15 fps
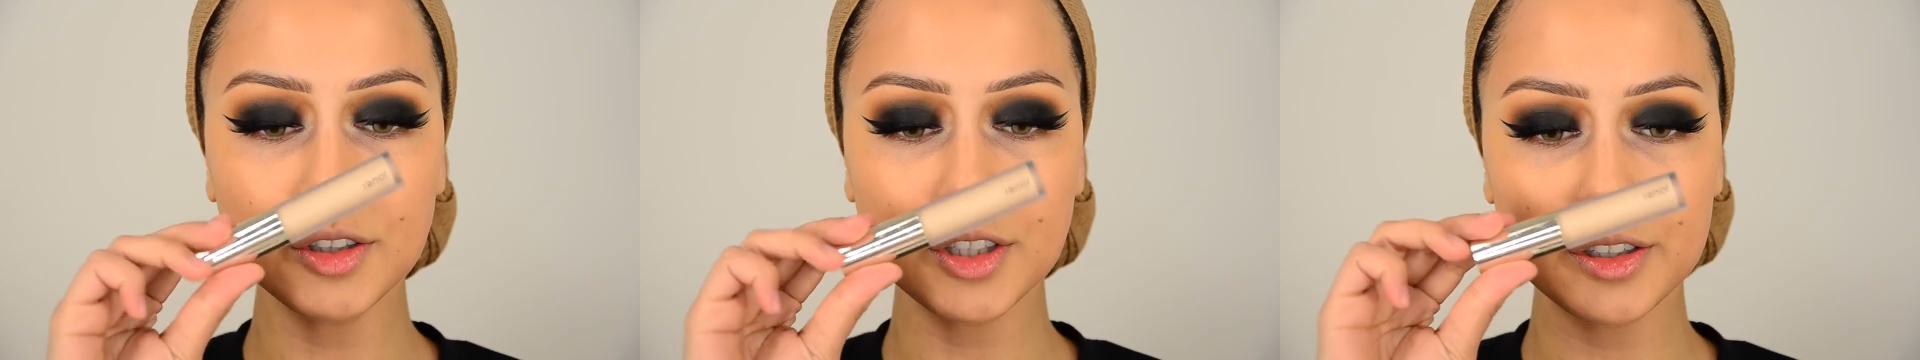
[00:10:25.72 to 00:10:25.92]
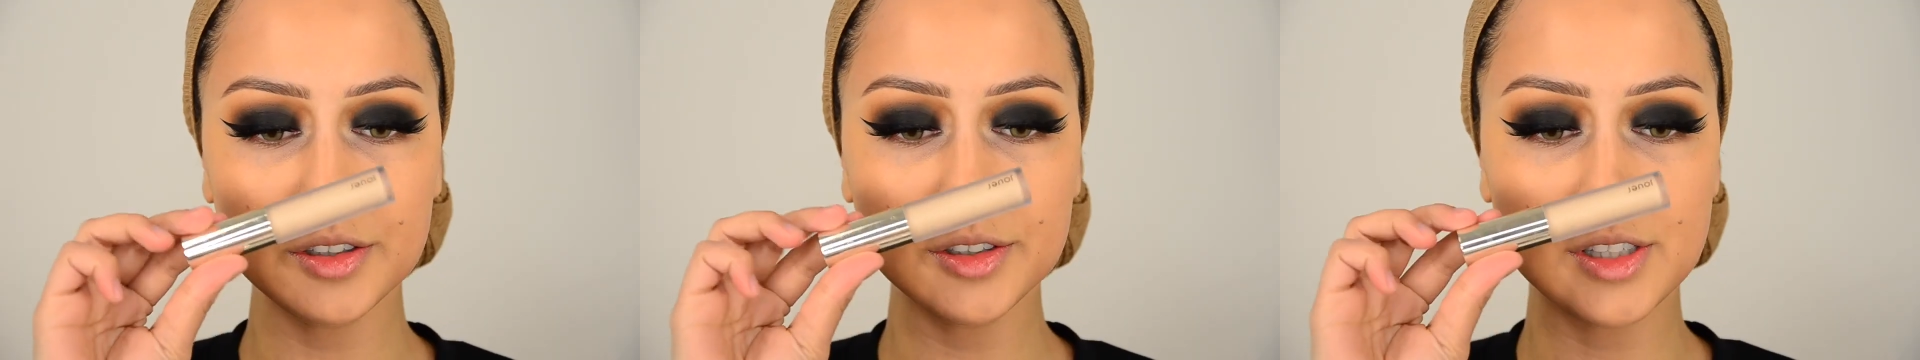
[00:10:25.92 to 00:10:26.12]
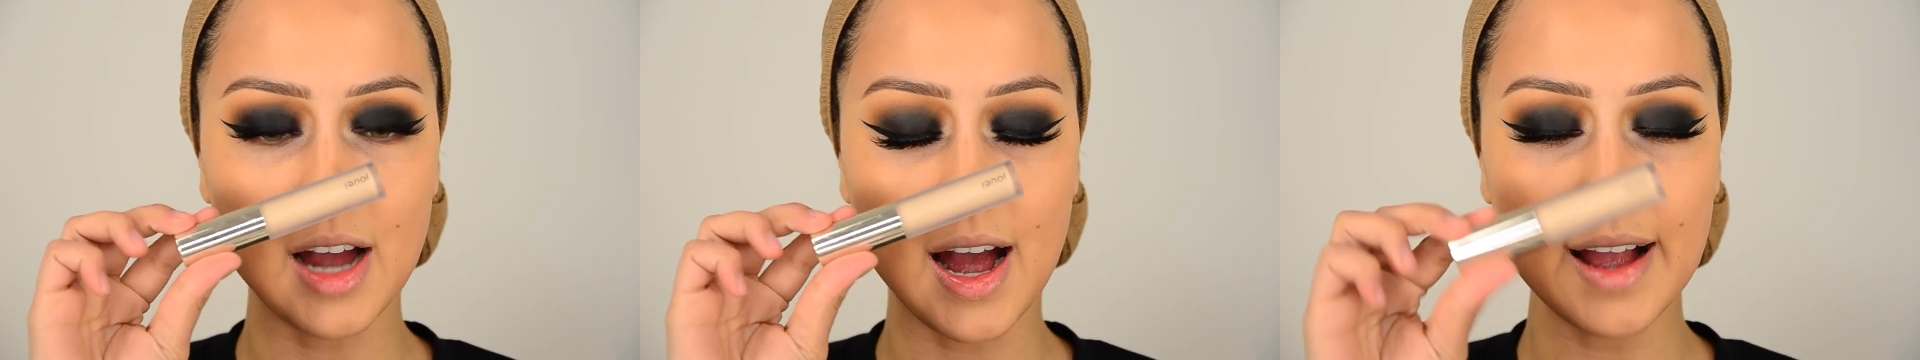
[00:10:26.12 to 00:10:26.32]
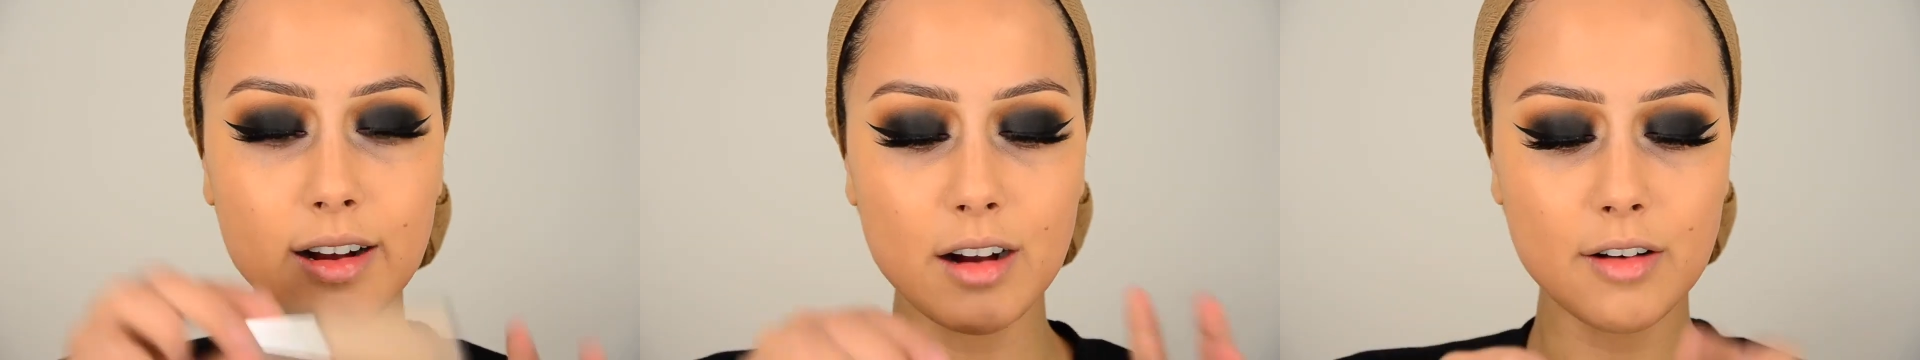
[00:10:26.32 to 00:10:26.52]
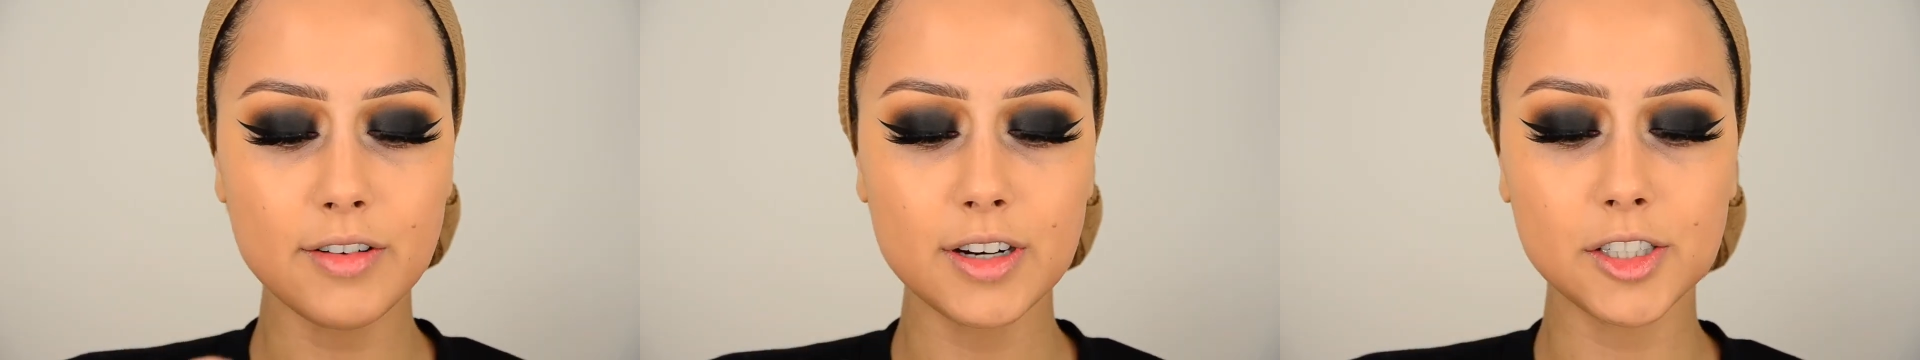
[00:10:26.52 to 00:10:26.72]
going to use the high
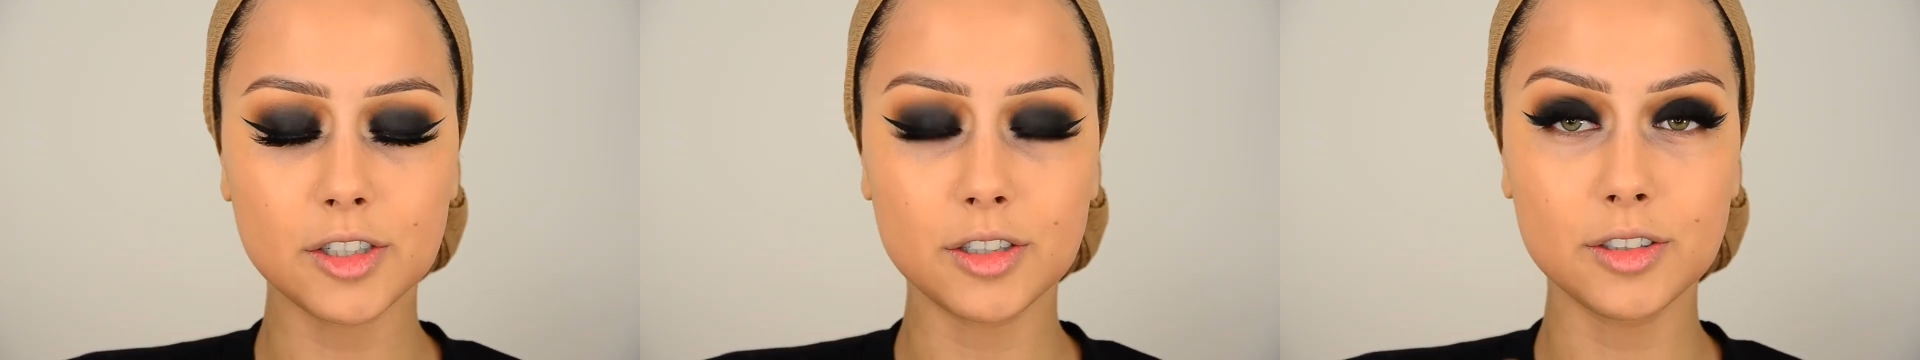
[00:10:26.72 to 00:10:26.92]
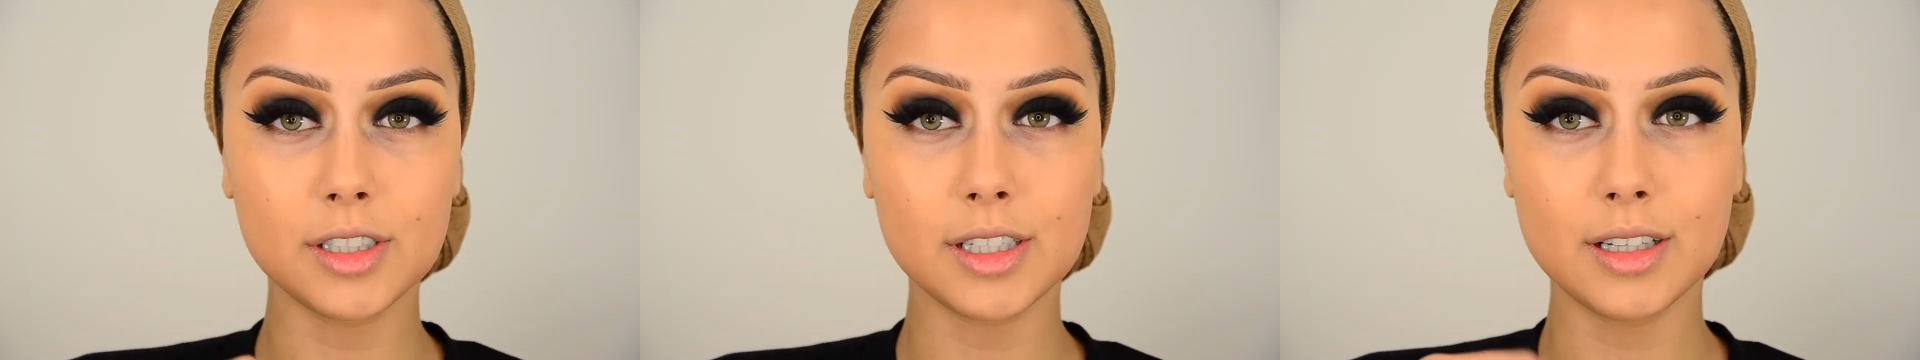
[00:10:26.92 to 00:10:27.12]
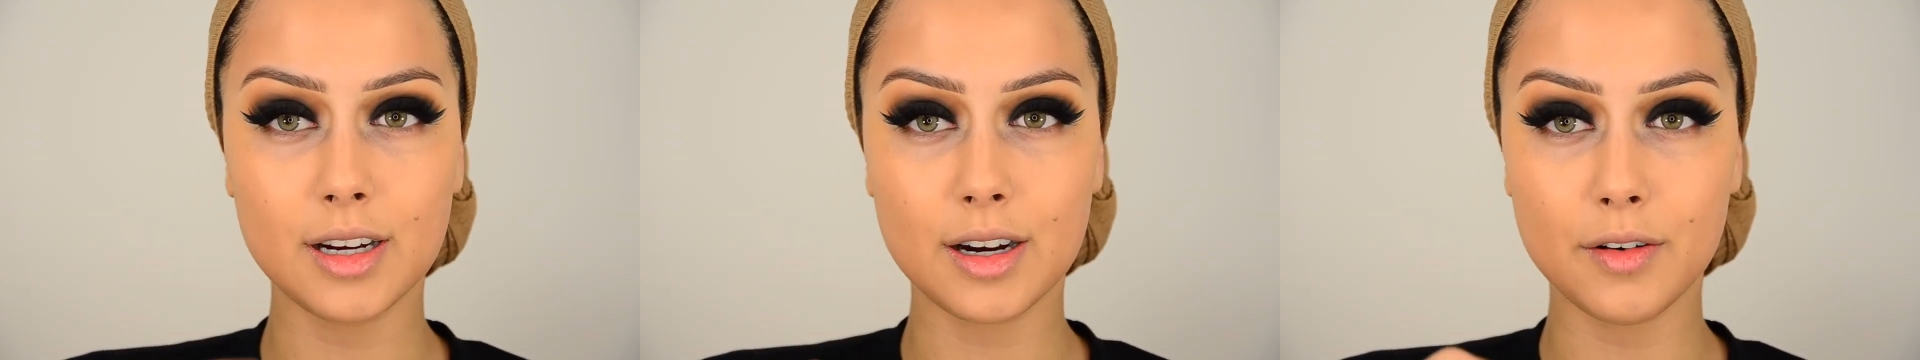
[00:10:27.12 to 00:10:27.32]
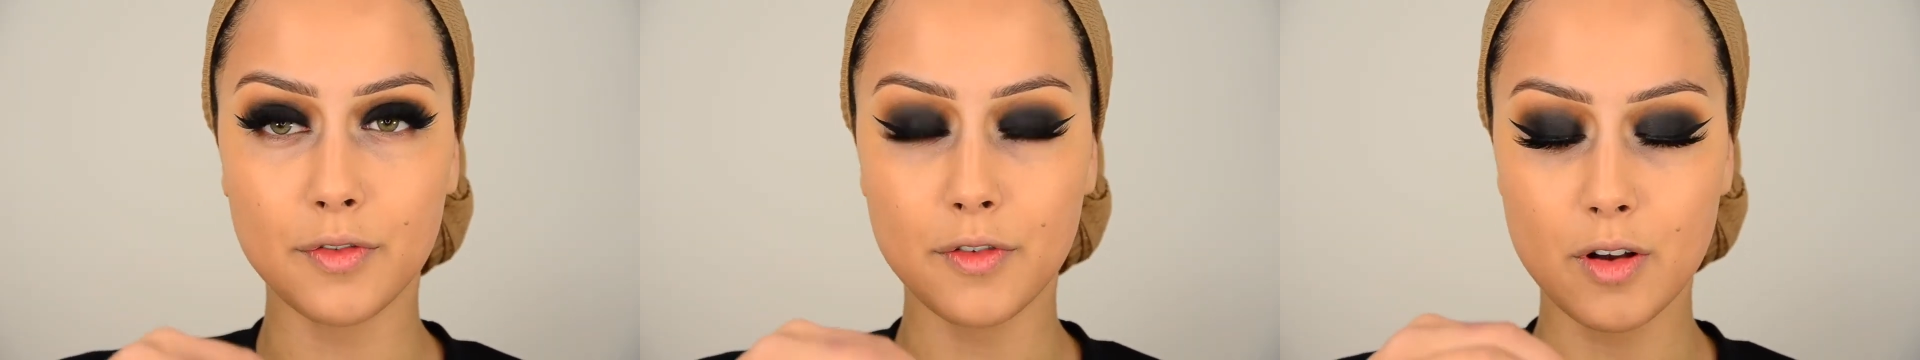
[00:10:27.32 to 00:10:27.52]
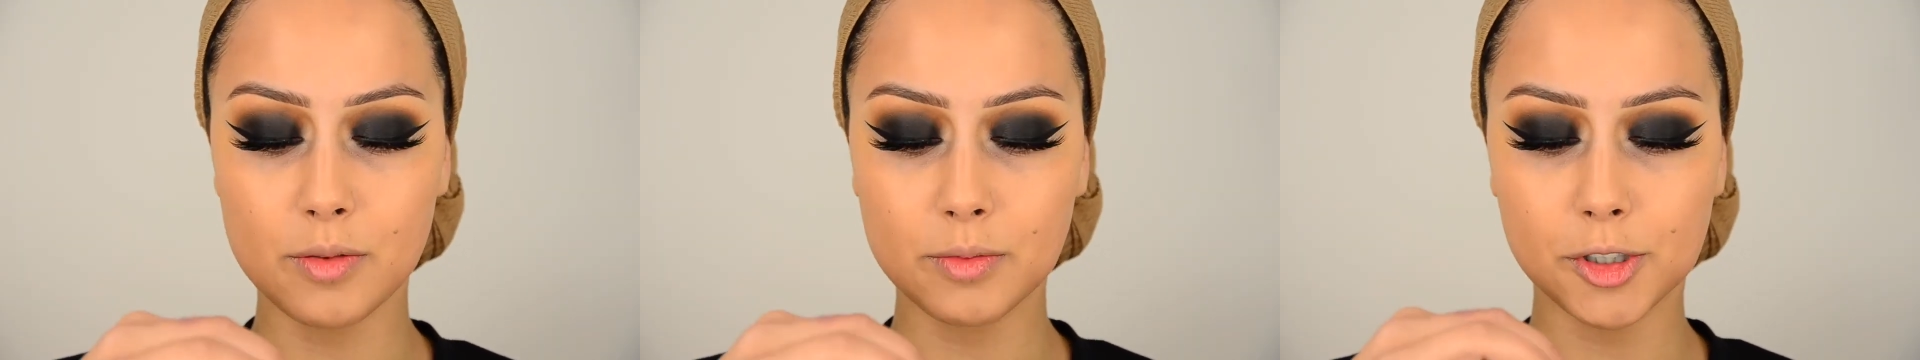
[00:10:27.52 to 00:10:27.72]
coverage concealer
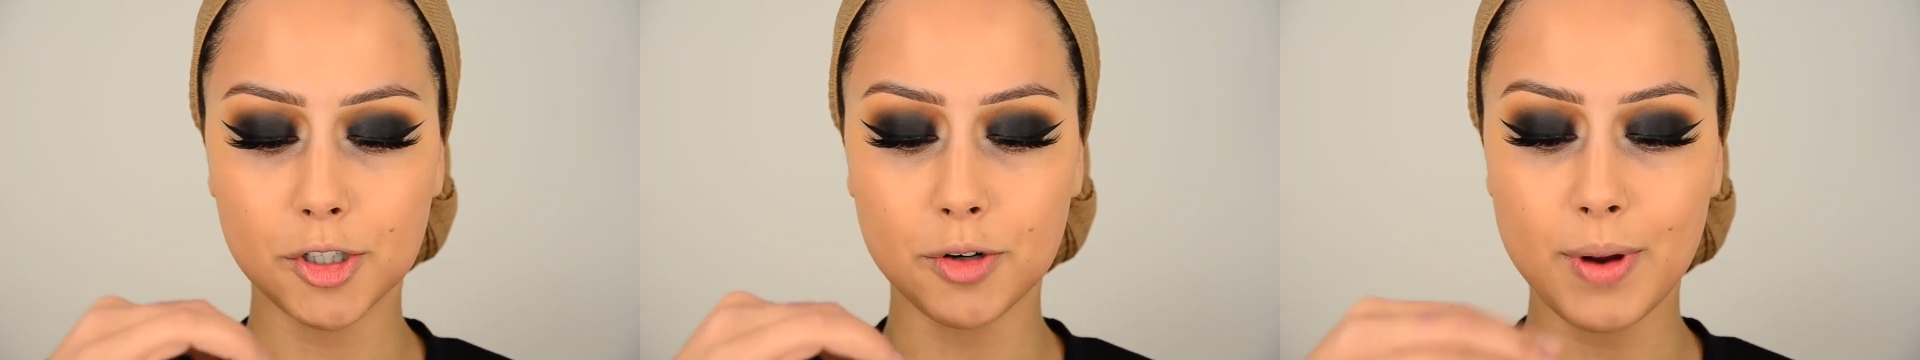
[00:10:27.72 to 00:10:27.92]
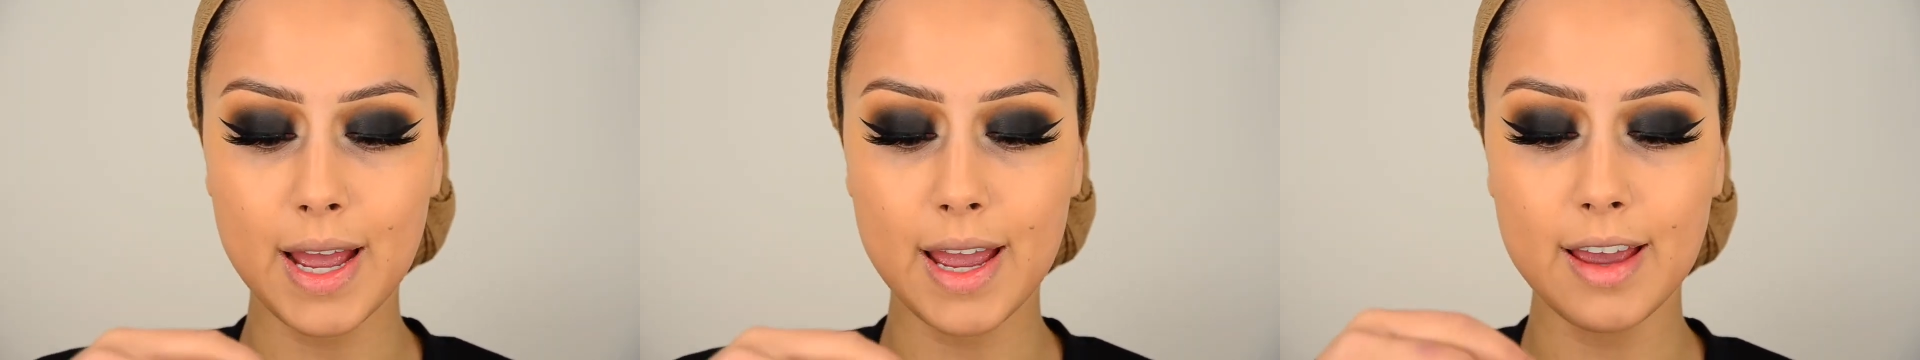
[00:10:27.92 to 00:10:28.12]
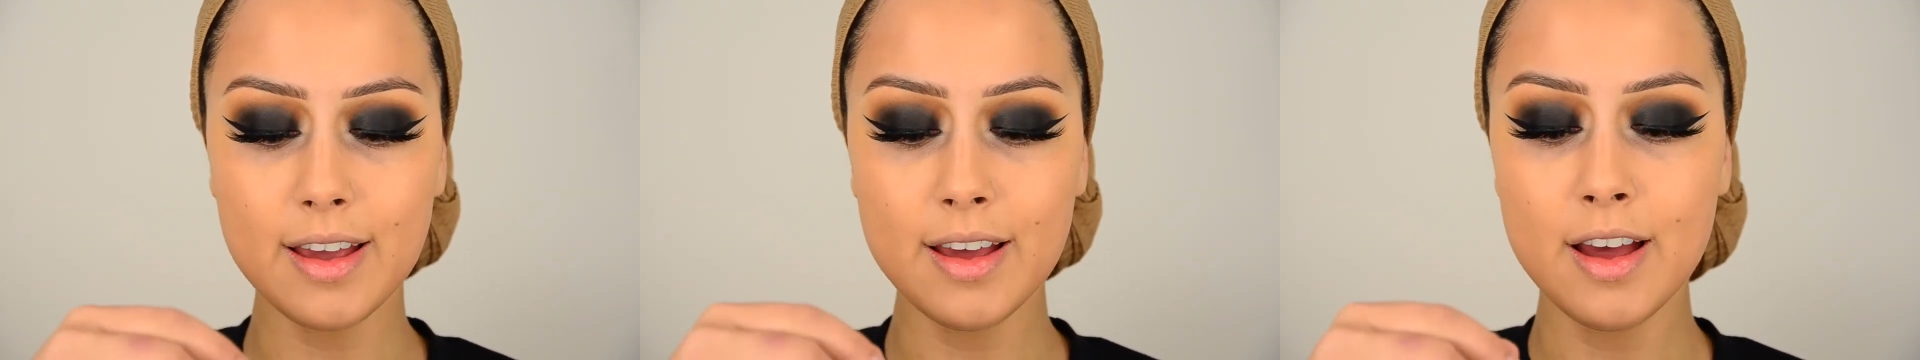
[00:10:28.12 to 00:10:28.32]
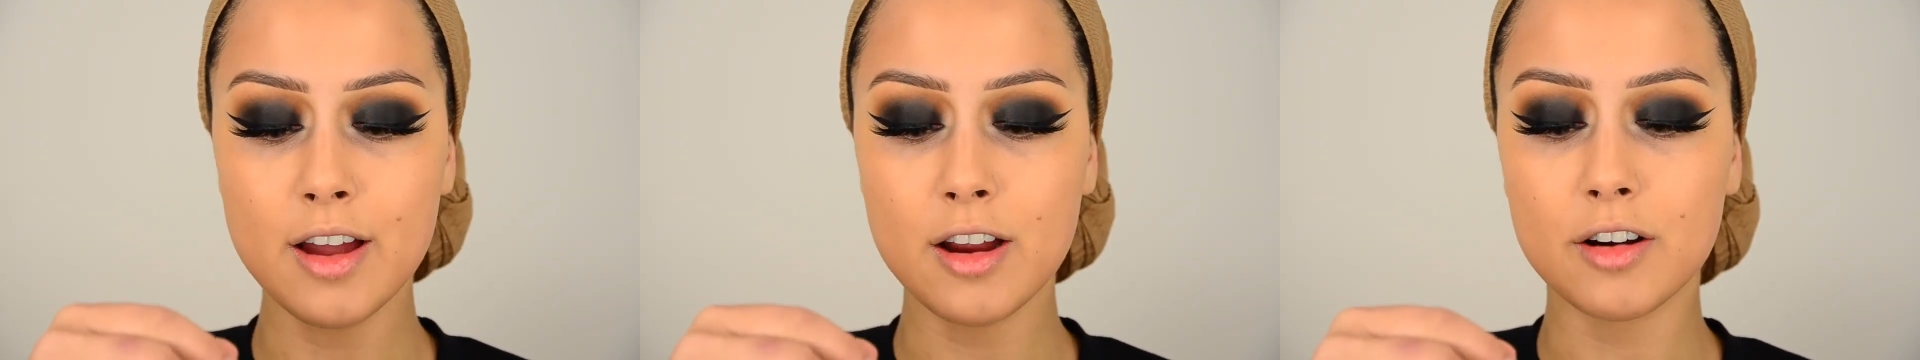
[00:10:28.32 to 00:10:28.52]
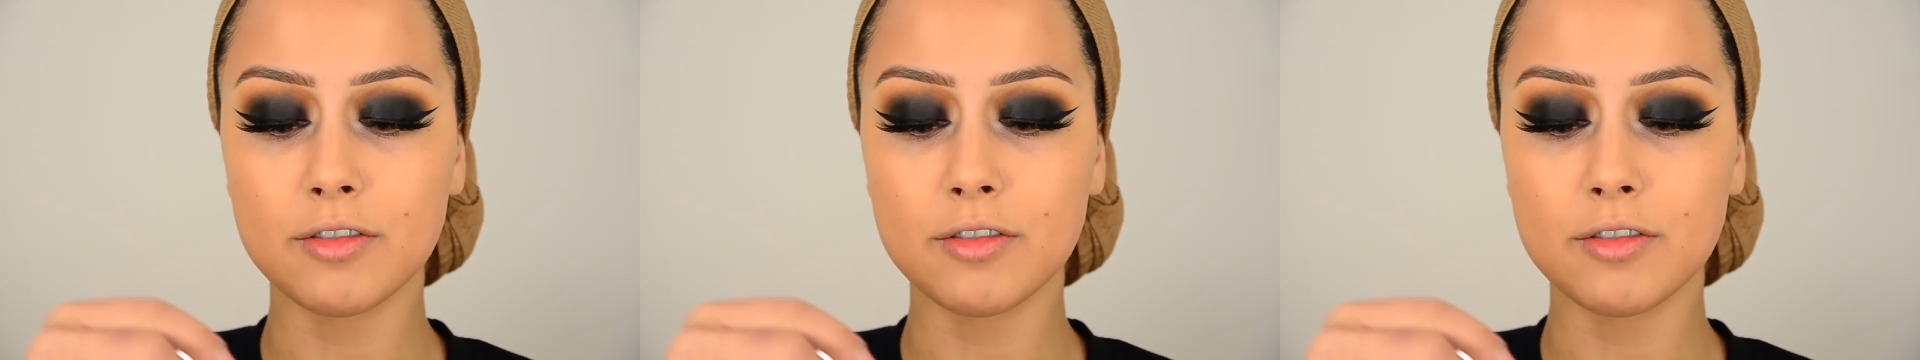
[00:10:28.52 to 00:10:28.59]
from Jouer.